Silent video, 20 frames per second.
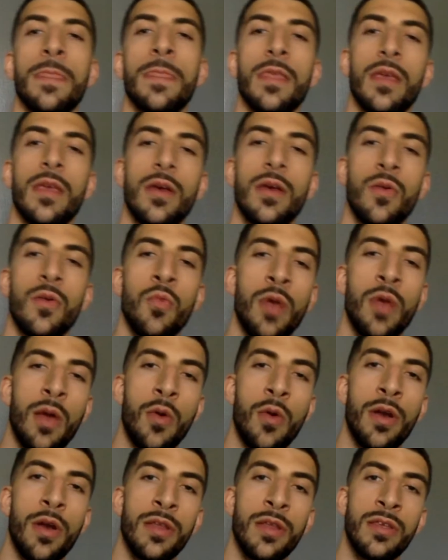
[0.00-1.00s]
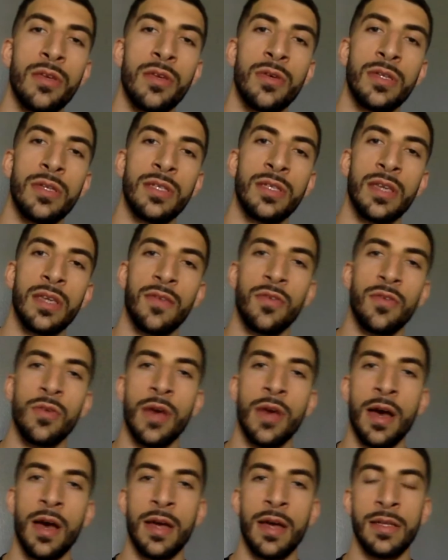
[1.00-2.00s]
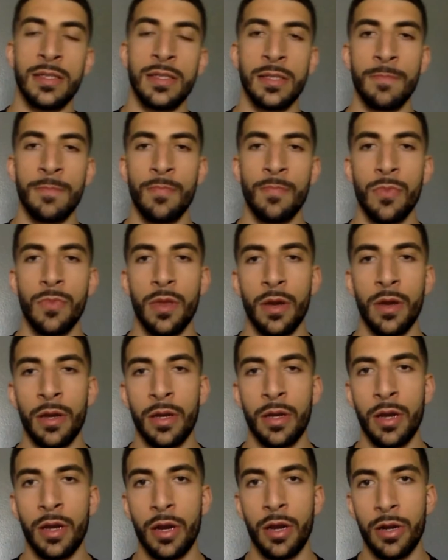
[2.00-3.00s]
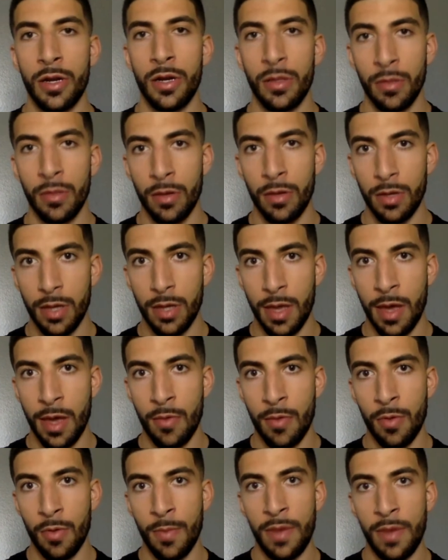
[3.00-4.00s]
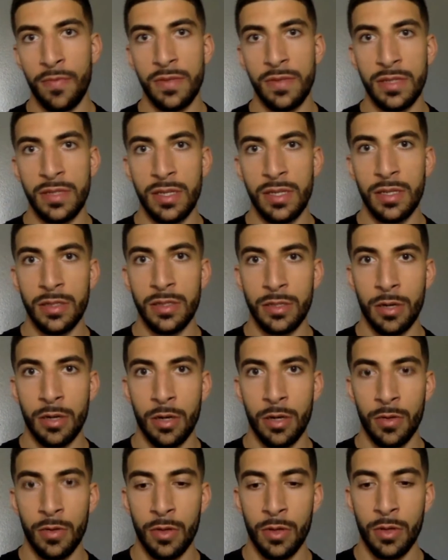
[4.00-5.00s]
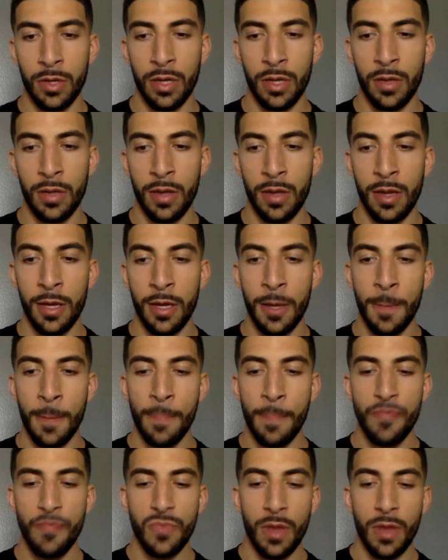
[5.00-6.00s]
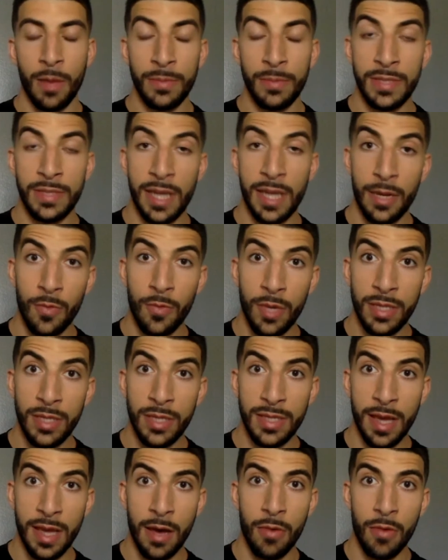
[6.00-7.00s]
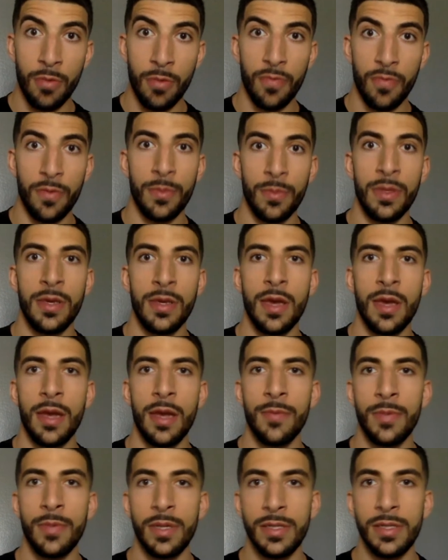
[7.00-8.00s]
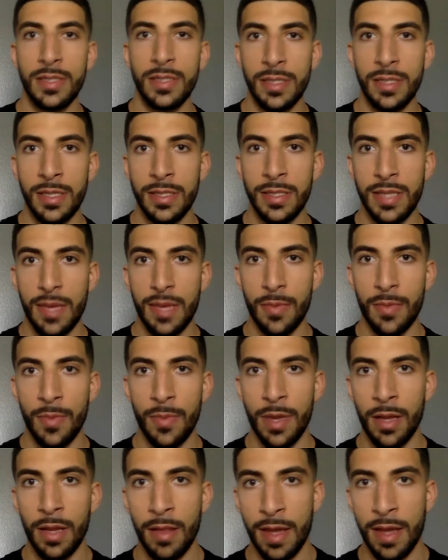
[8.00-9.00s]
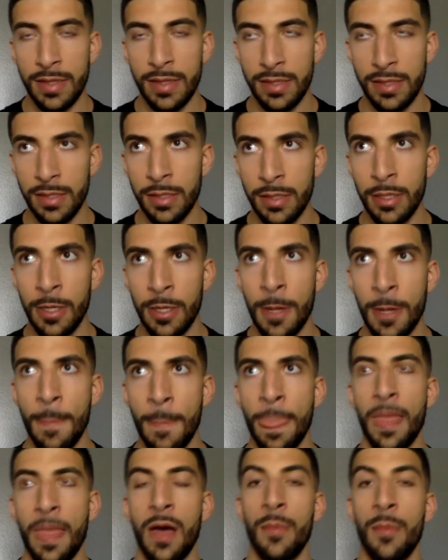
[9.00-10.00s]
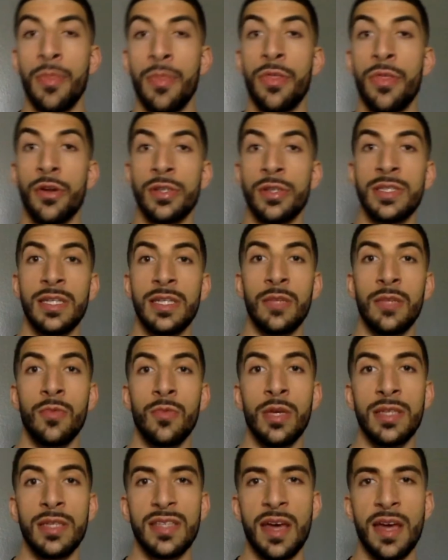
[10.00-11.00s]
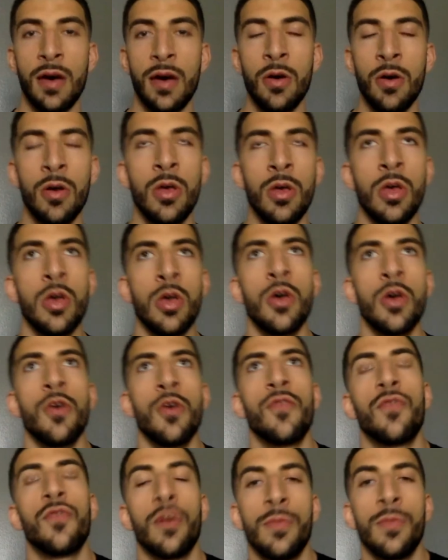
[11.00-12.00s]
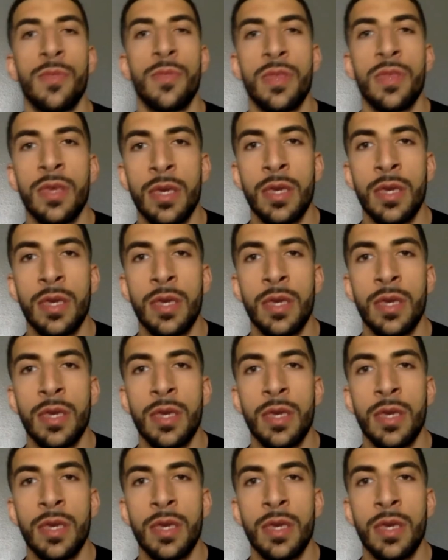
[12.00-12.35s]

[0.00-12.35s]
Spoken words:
what I want to do is give you guys a current look at what my physique is currently looking like. I'm 10 weeks out from the NPC Tampa Bay Classic. I'm 13 weeks out from the